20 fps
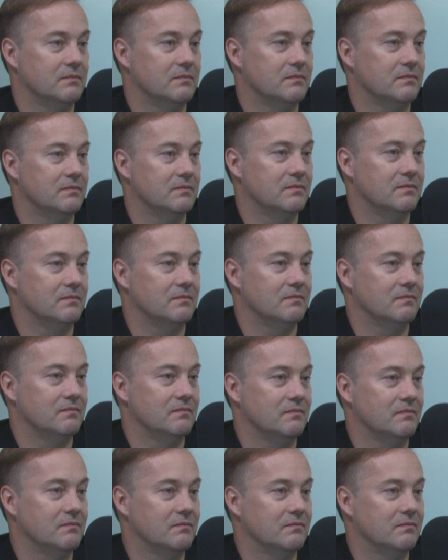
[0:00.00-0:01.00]

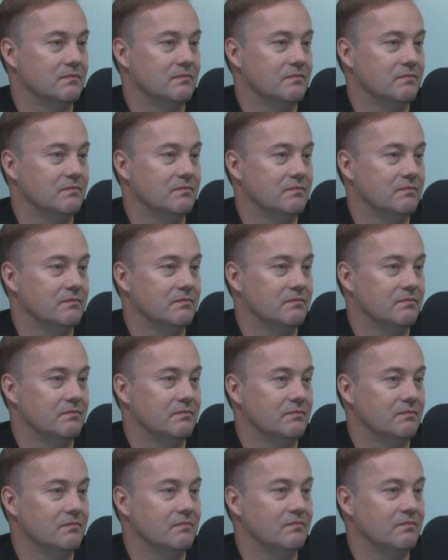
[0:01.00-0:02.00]

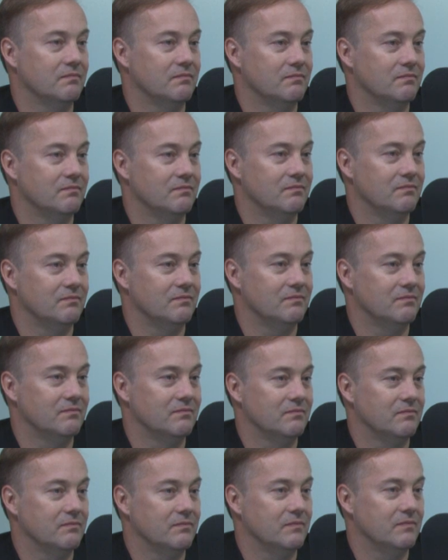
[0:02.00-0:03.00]

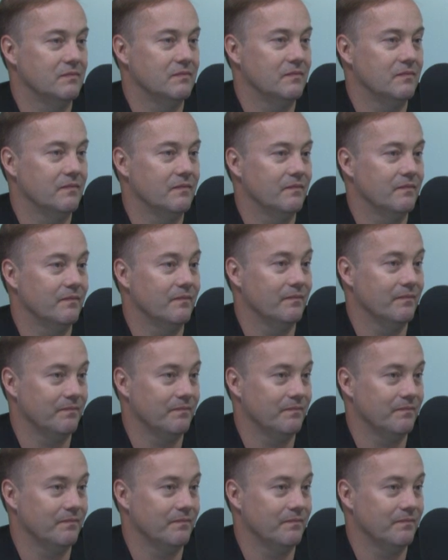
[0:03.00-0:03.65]
(not speaking)